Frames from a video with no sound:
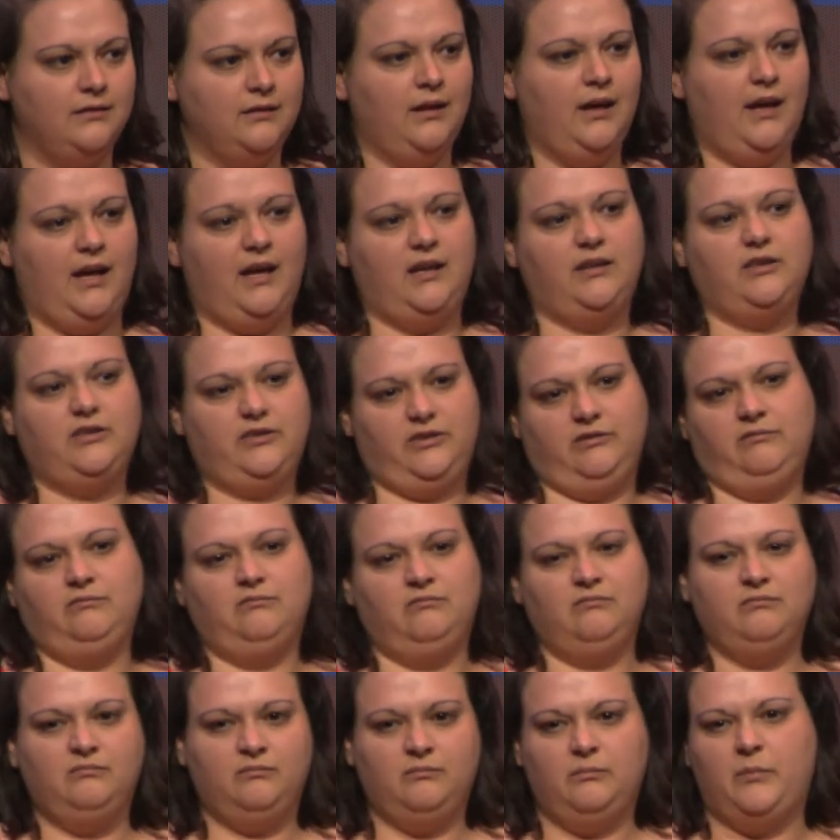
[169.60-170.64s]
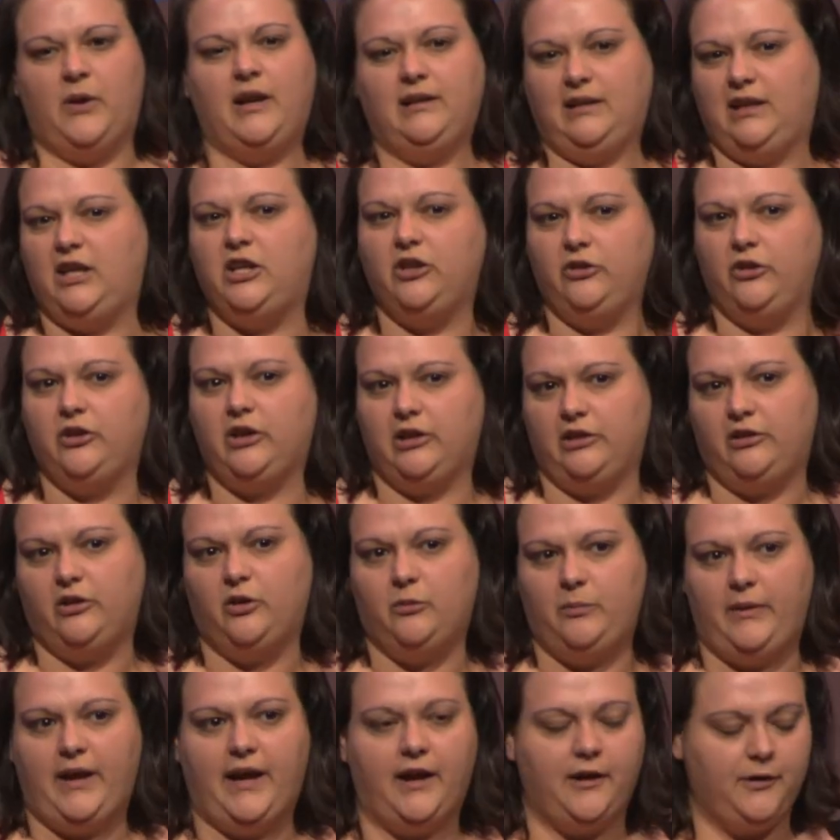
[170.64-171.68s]
And apparently you look a little
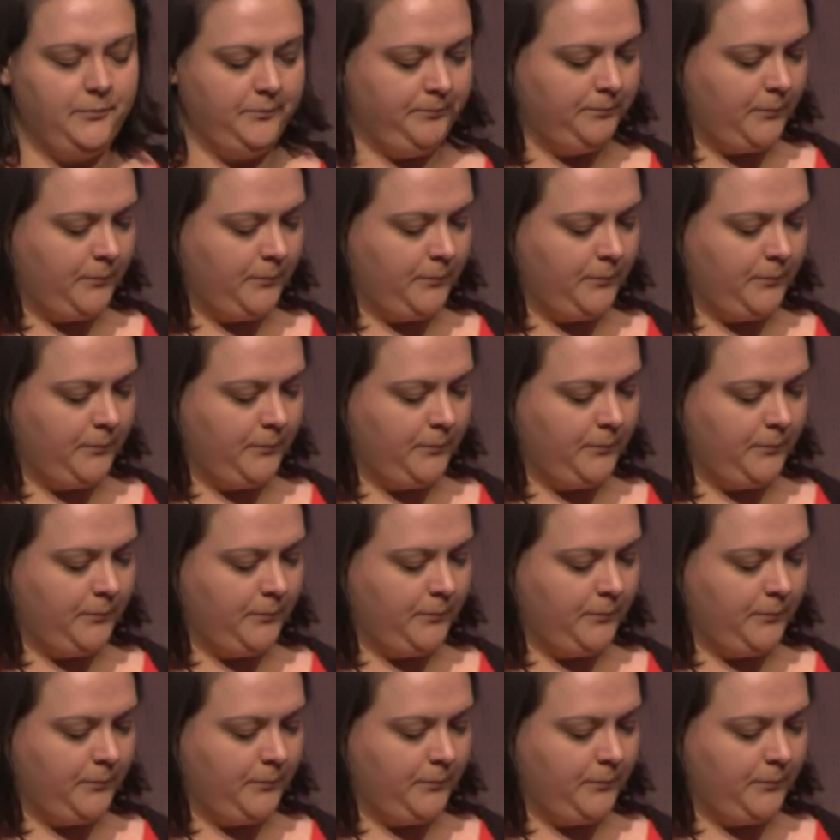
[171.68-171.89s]
better.